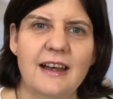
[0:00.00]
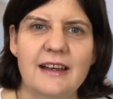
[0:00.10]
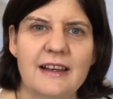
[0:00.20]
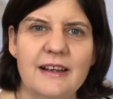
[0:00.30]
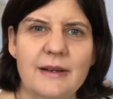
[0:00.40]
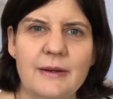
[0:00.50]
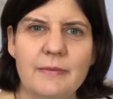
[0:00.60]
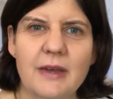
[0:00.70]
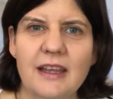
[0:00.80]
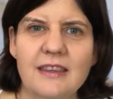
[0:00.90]

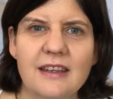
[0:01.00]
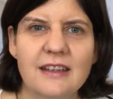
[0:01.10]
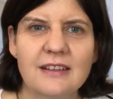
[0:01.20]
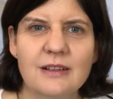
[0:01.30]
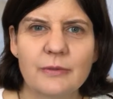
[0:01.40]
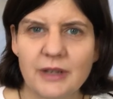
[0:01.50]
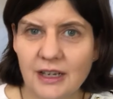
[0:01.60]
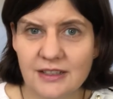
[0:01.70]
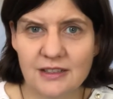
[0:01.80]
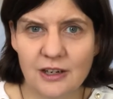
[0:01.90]
Um, and then when
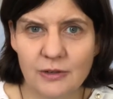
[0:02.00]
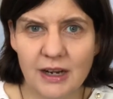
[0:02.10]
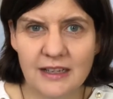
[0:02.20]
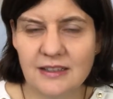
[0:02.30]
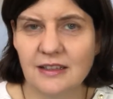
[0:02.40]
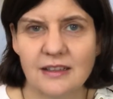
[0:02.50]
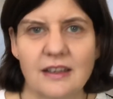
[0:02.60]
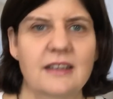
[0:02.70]
I start writing,